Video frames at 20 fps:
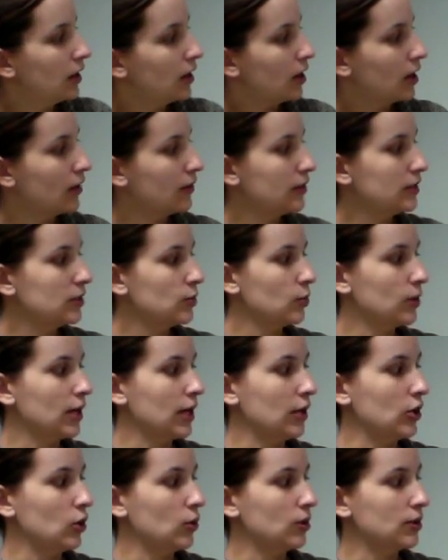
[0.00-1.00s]
On this one,
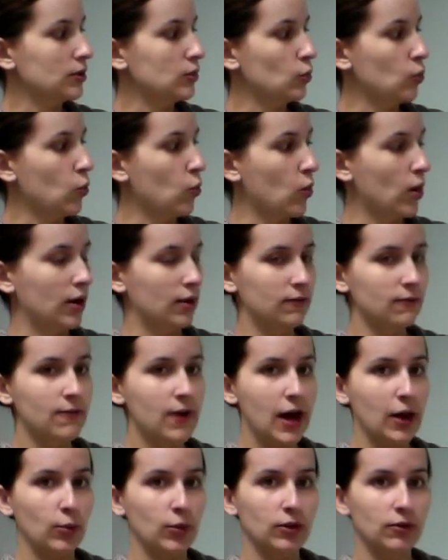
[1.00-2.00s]
I notice one
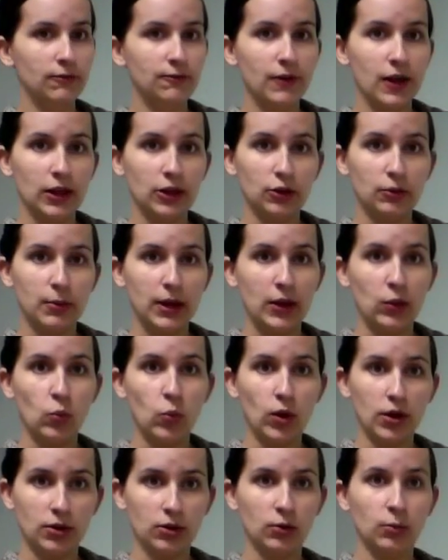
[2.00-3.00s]
vowel followed by
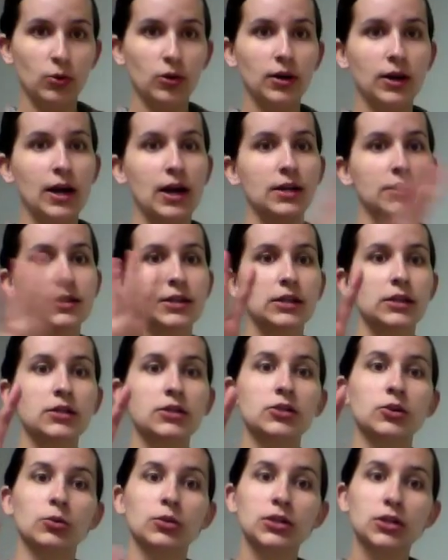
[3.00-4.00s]
one or more consonants,
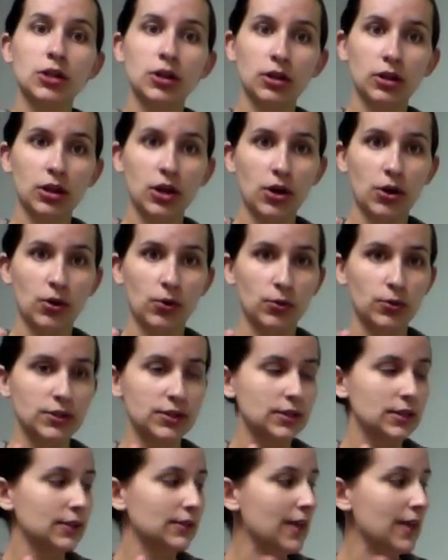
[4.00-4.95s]
so it's closed.